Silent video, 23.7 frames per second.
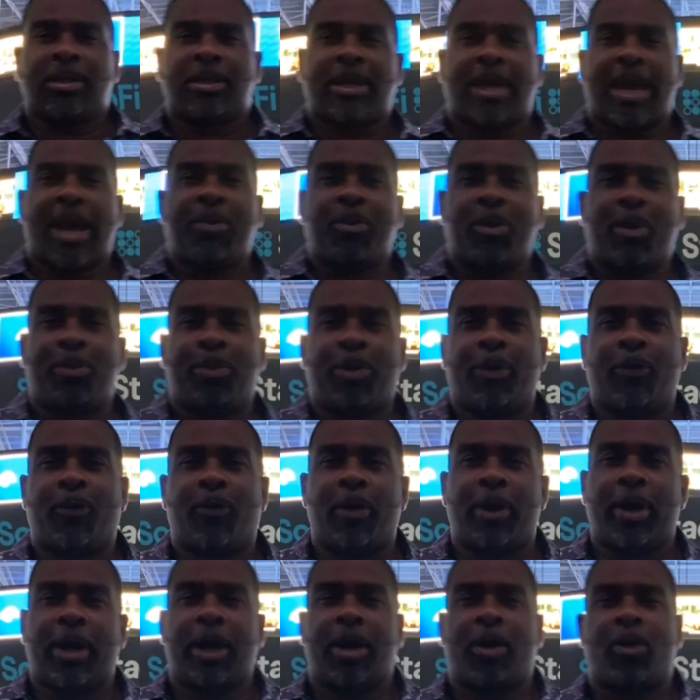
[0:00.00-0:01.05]
Cameron
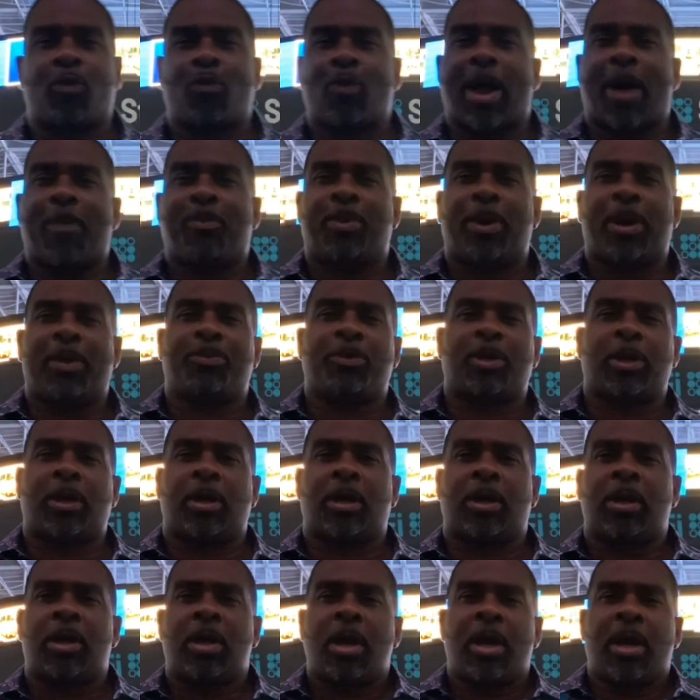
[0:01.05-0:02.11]
Buford here to wrap up the